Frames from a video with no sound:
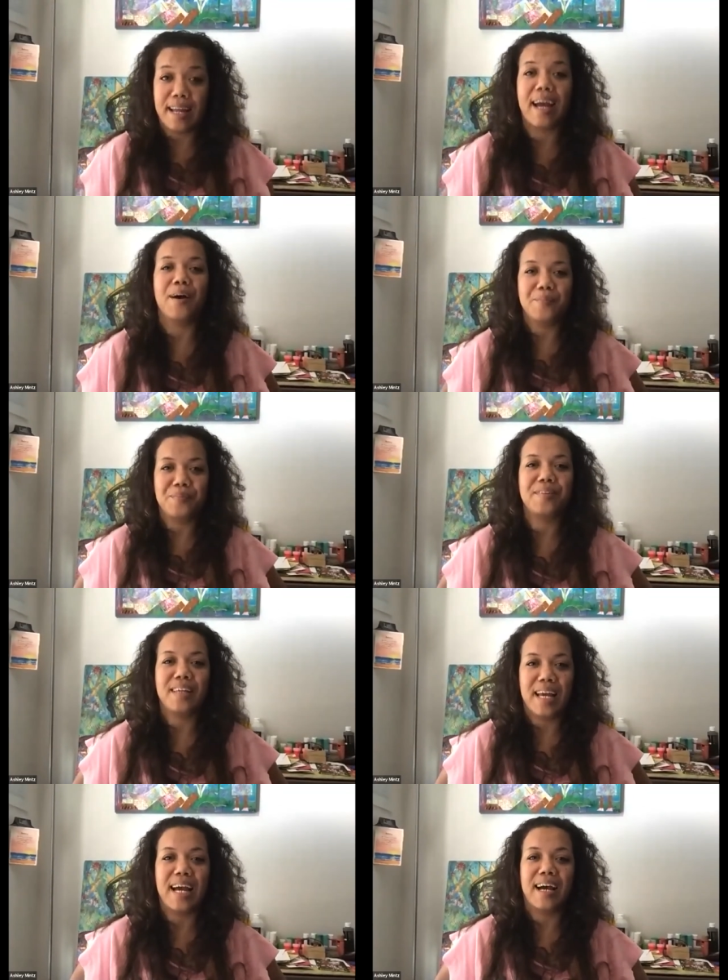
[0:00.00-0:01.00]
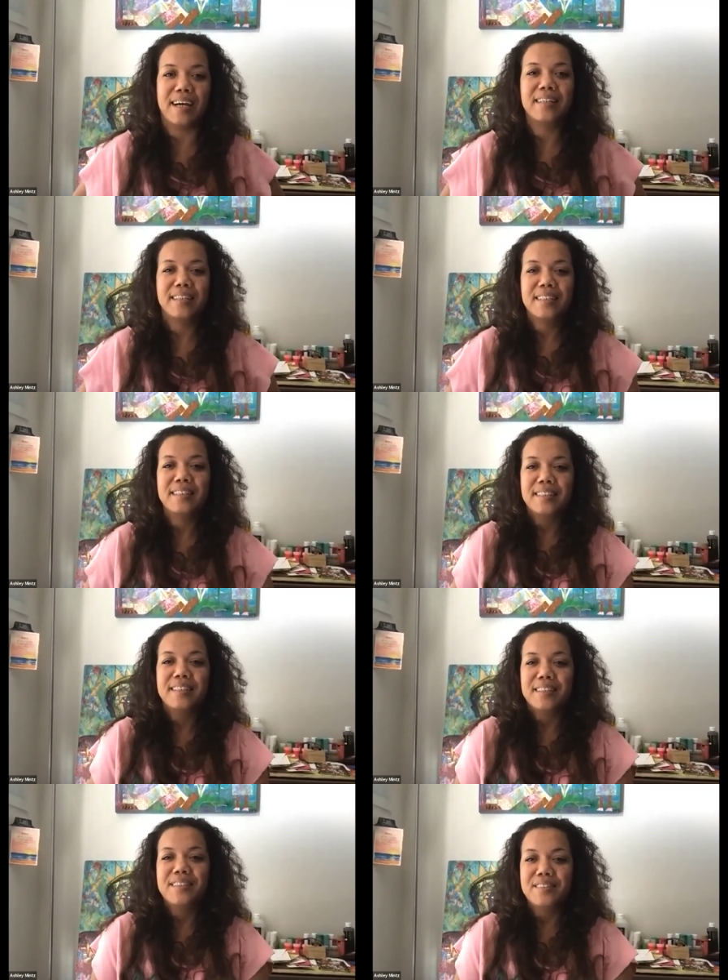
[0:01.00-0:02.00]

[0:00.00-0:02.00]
so do you have any like, you know, maybe